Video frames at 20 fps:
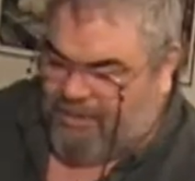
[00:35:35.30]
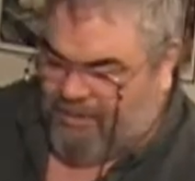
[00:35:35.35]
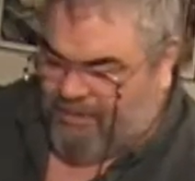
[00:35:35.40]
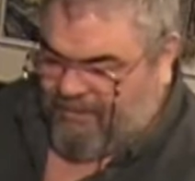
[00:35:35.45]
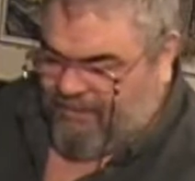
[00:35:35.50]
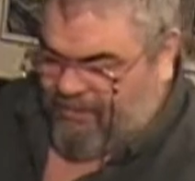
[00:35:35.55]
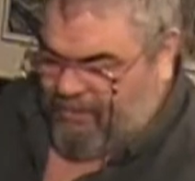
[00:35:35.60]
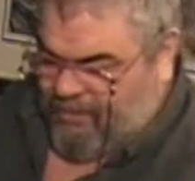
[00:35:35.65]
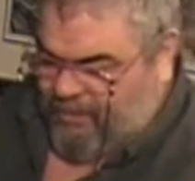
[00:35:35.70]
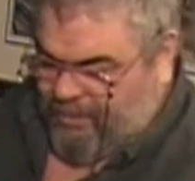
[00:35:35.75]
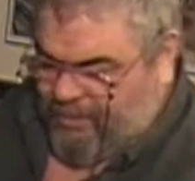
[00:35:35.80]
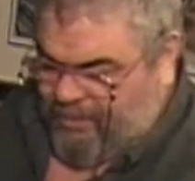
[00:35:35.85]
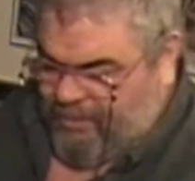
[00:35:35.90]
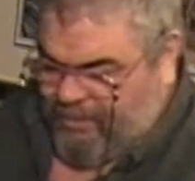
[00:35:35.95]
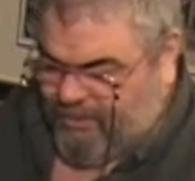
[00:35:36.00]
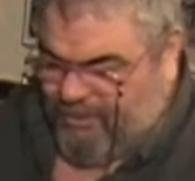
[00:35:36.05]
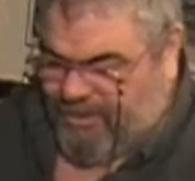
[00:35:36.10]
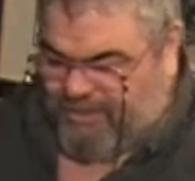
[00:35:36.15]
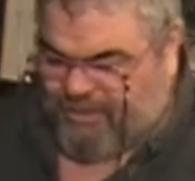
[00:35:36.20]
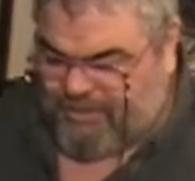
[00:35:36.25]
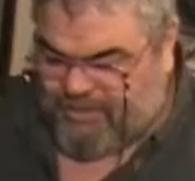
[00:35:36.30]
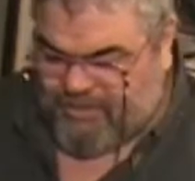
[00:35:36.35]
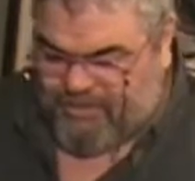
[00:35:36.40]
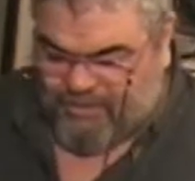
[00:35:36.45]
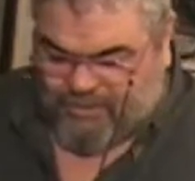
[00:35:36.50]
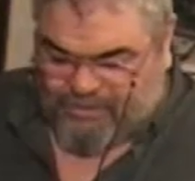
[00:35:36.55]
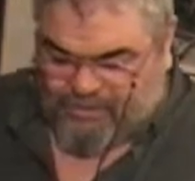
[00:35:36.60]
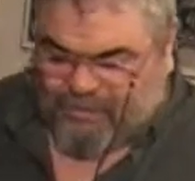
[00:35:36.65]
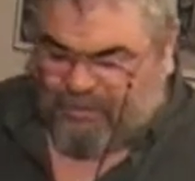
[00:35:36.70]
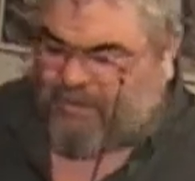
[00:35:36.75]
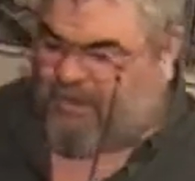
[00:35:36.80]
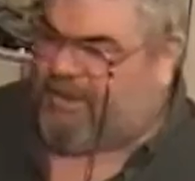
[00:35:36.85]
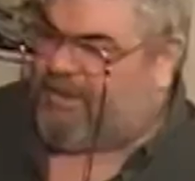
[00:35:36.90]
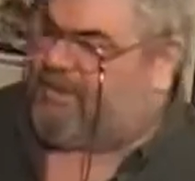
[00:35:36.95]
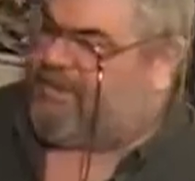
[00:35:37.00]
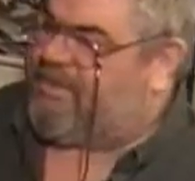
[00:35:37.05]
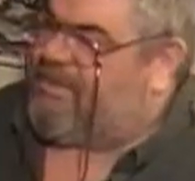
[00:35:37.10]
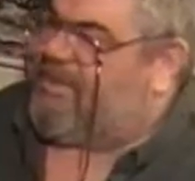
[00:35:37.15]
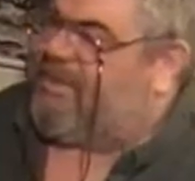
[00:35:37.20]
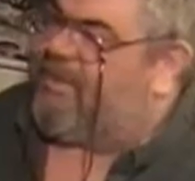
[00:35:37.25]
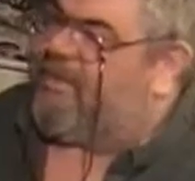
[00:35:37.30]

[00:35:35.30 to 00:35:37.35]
for maybe 2 or 3 minutes.